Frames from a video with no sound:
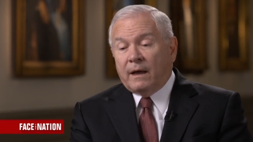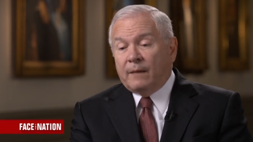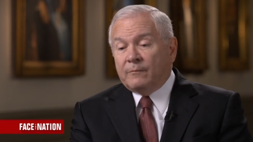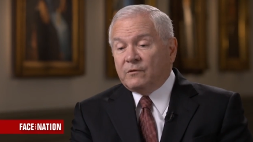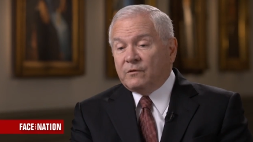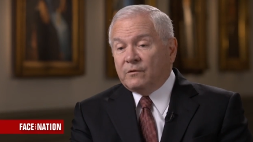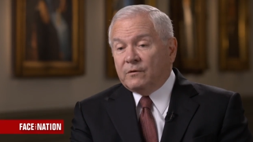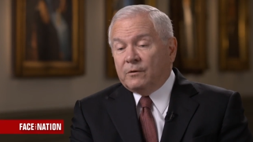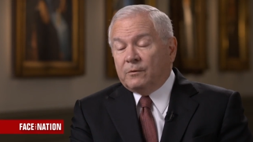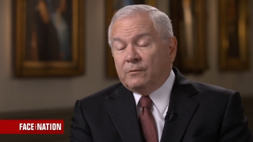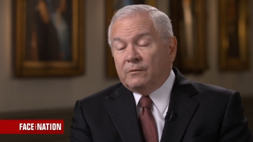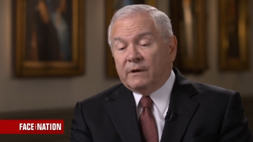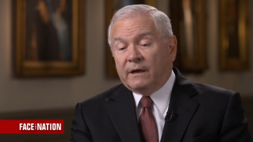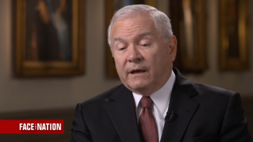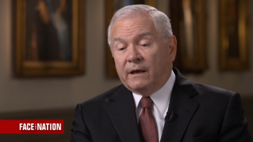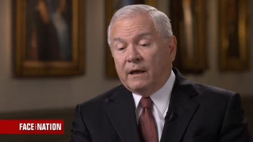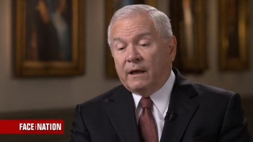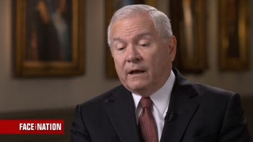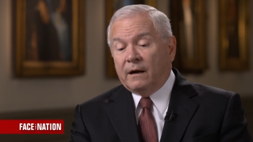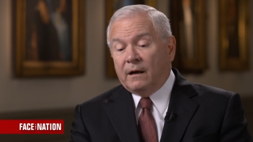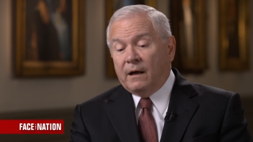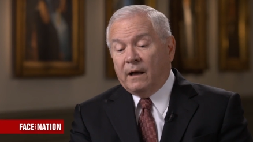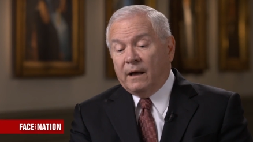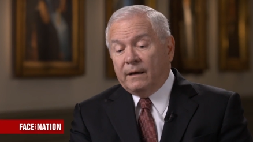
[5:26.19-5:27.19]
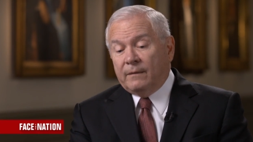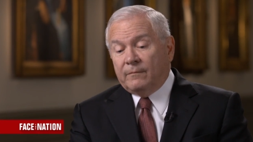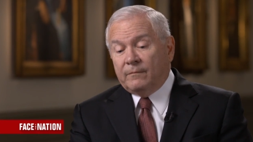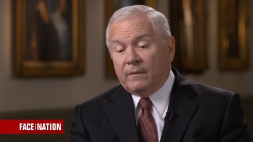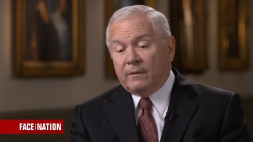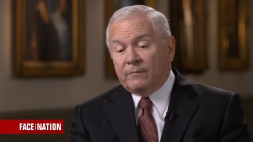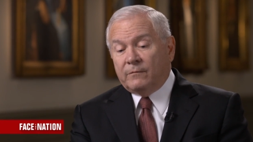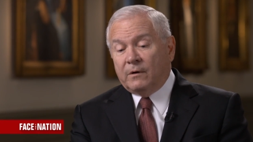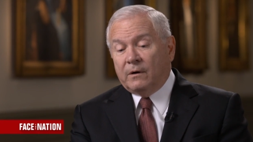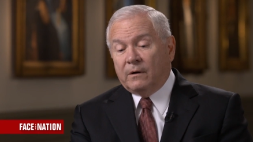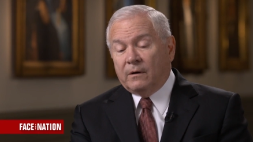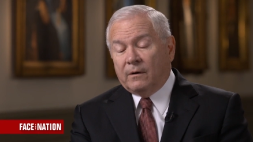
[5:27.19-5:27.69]
Absolutely, and I,
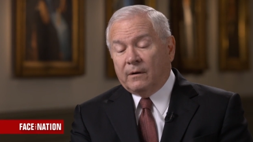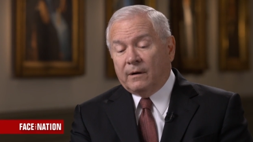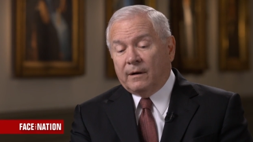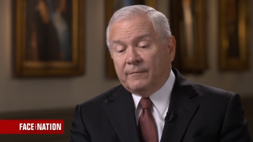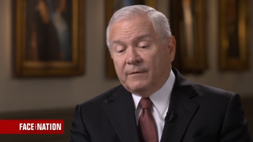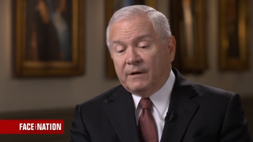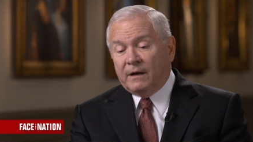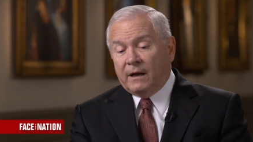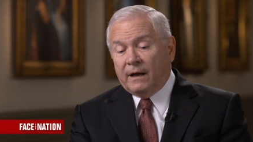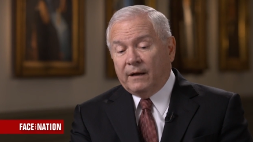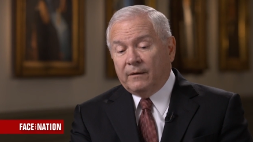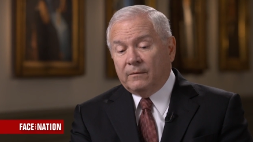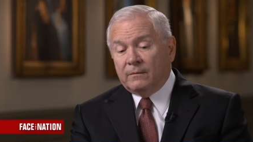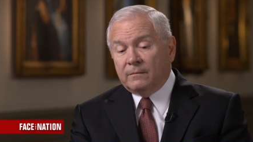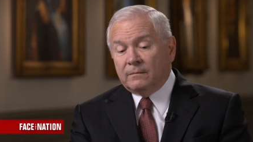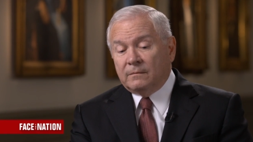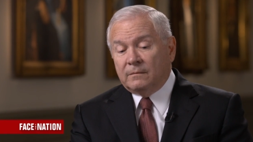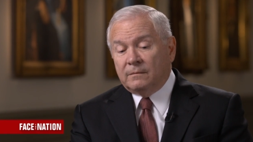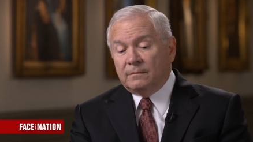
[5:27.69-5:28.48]
you know, I mean, I,